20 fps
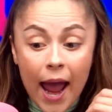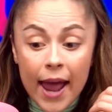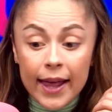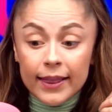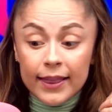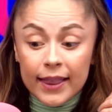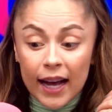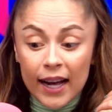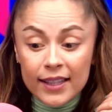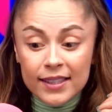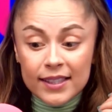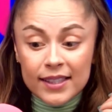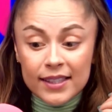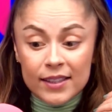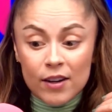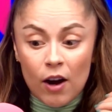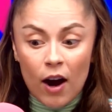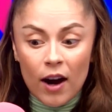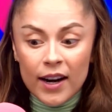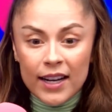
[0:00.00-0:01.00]
and that's
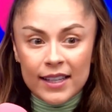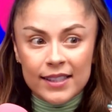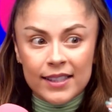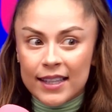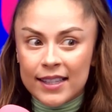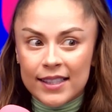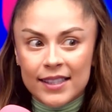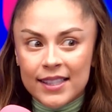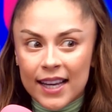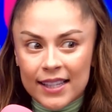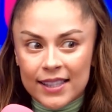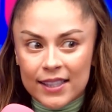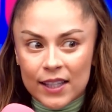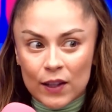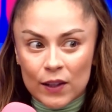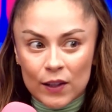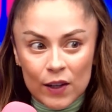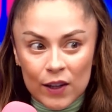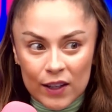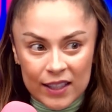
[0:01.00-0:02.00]
not as easy as
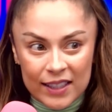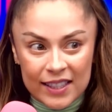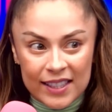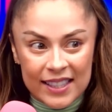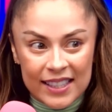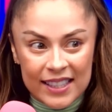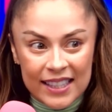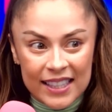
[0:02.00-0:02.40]
it looks